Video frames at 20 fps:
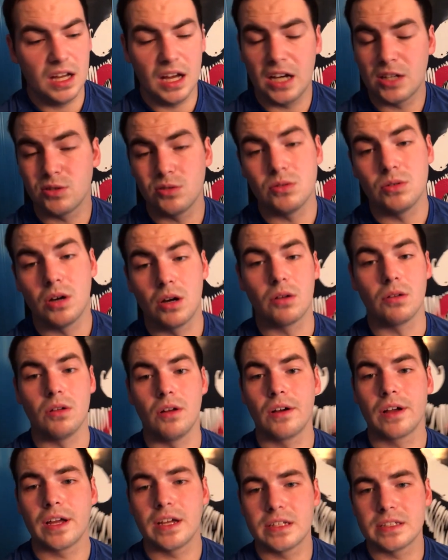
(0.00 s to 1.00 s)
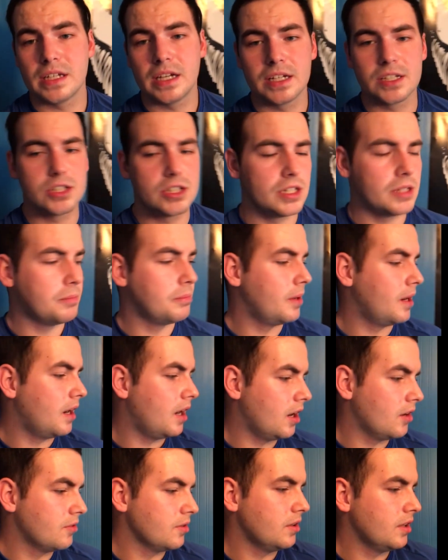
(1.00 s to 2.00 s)
I don't know how long it is actually, but
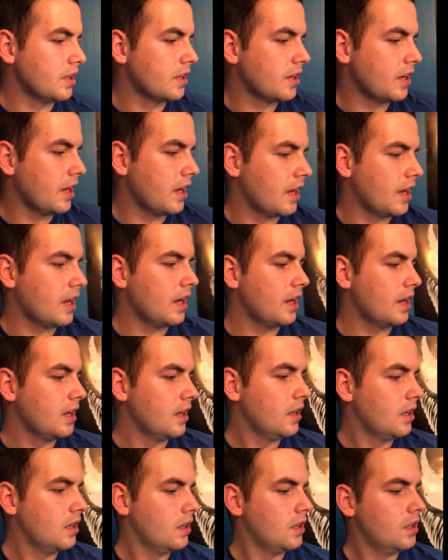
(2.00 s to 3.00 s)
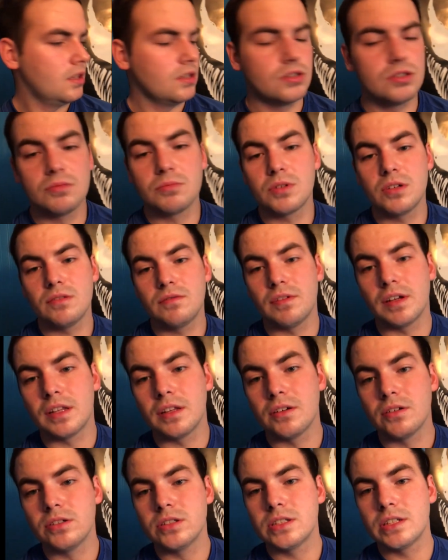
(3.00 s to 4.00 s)
I feel like there's some good
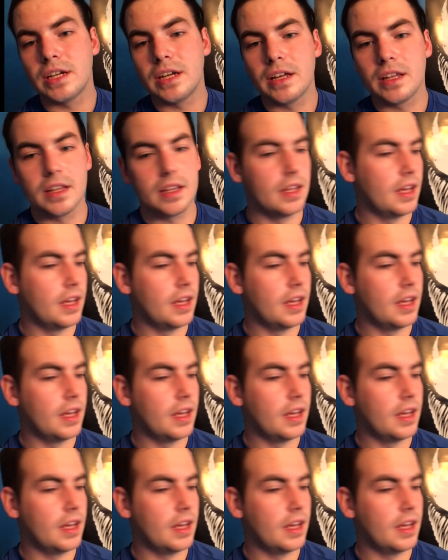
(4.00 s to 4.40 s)
videos there.